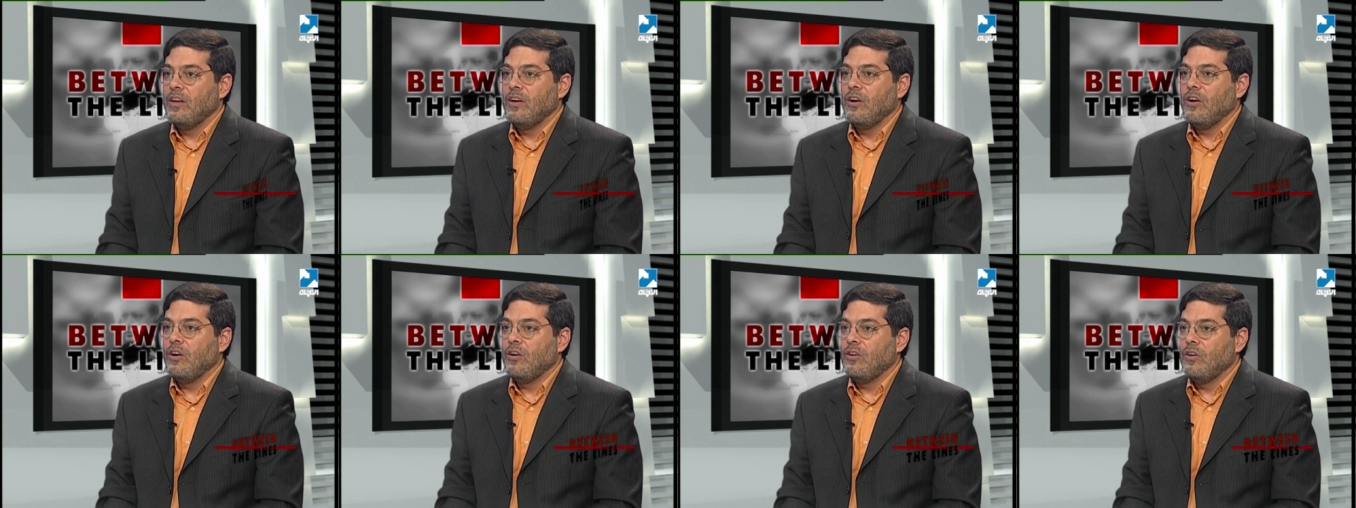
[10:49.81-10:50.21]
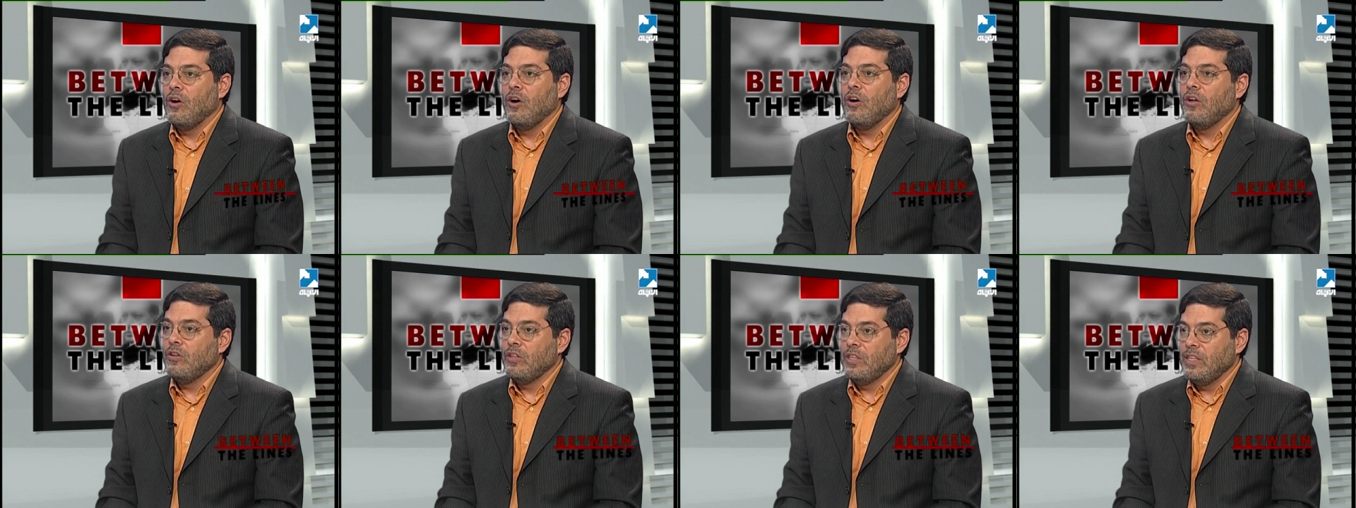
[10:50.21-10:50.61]
on
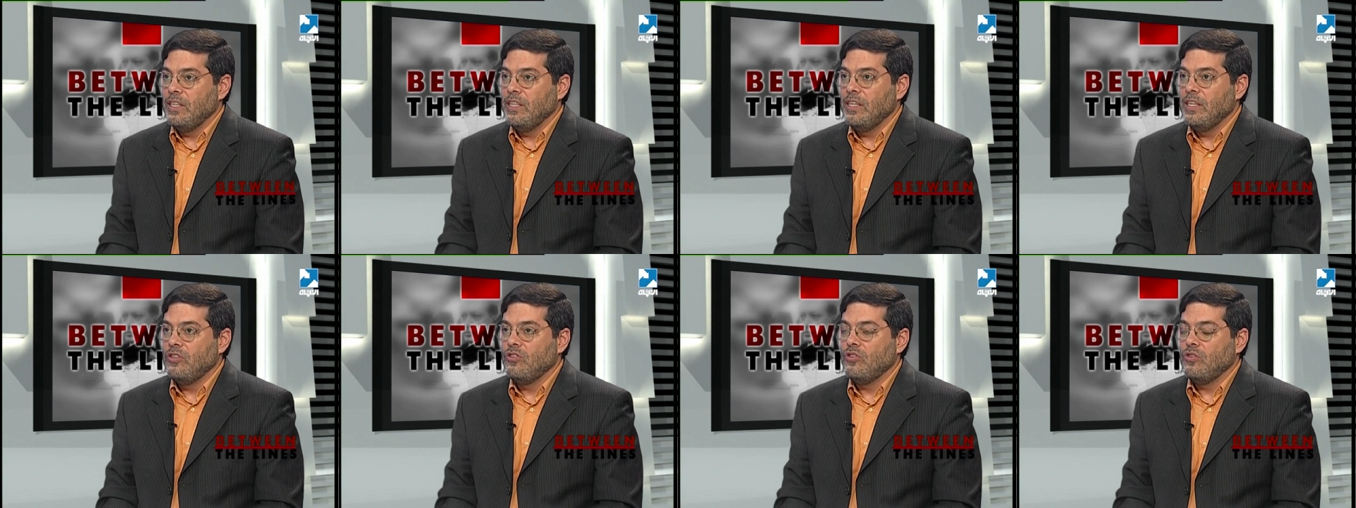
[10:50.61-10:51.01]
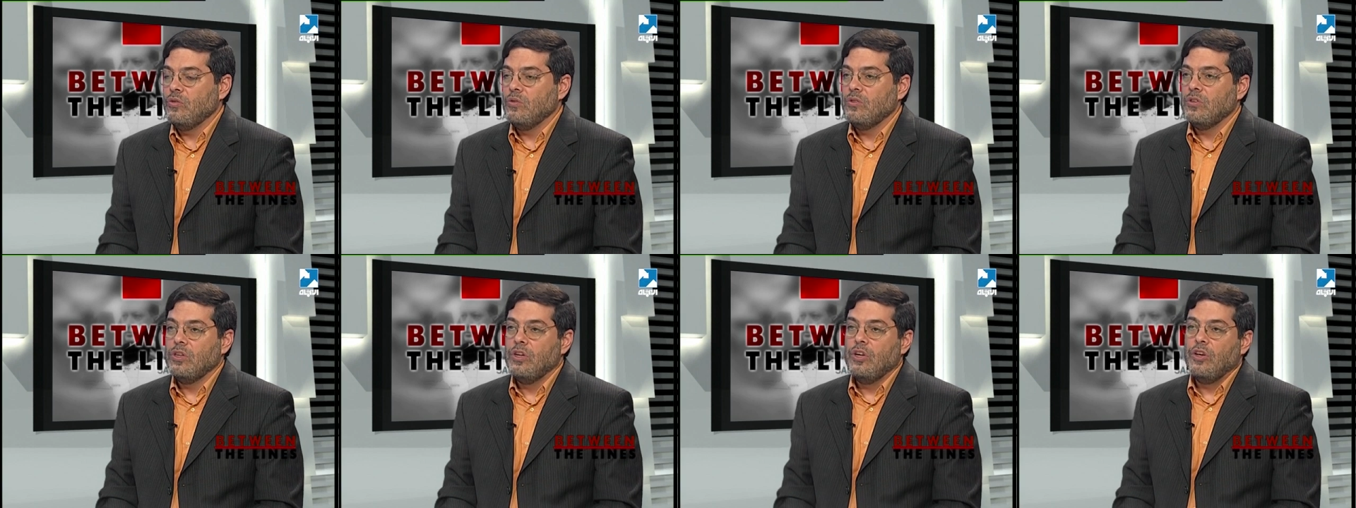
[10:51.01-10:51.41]
all key
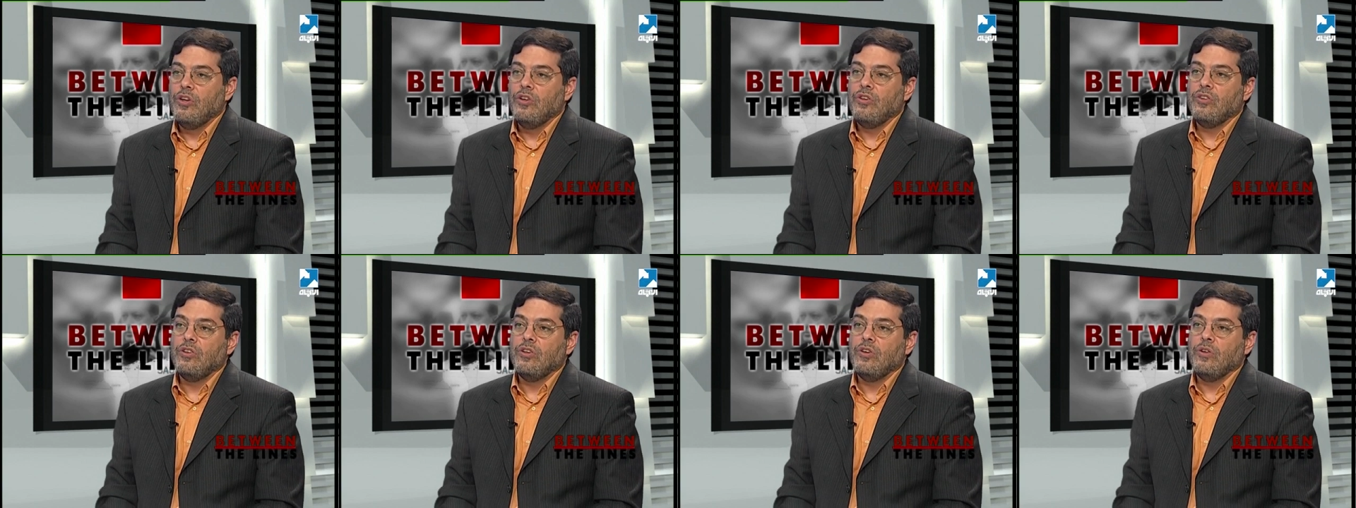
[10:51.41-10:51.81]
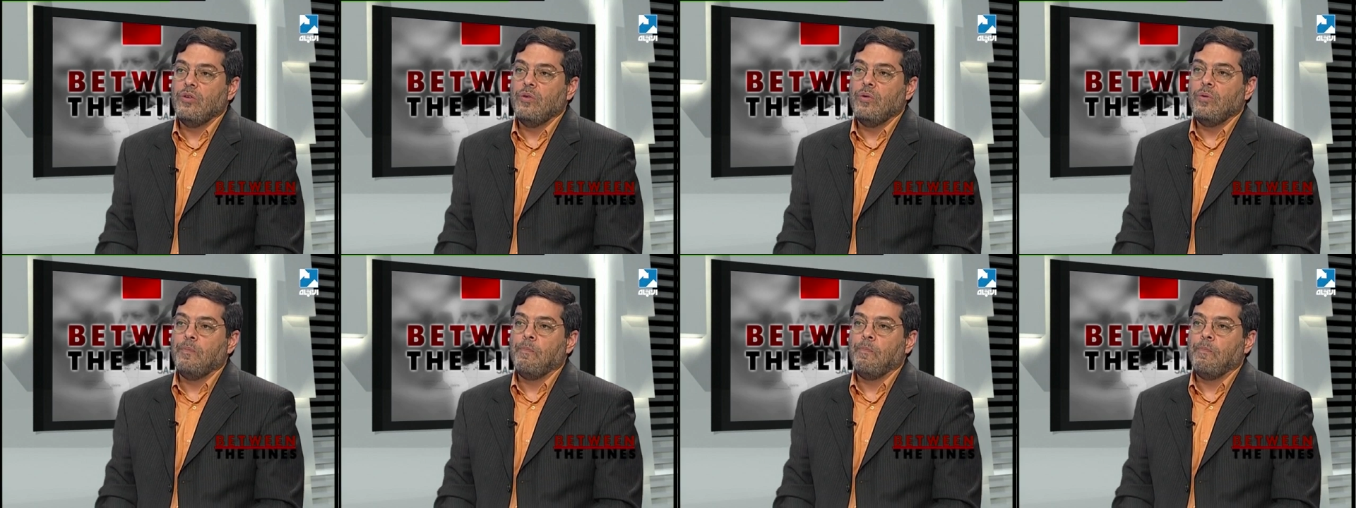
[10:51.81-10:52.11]
issues. So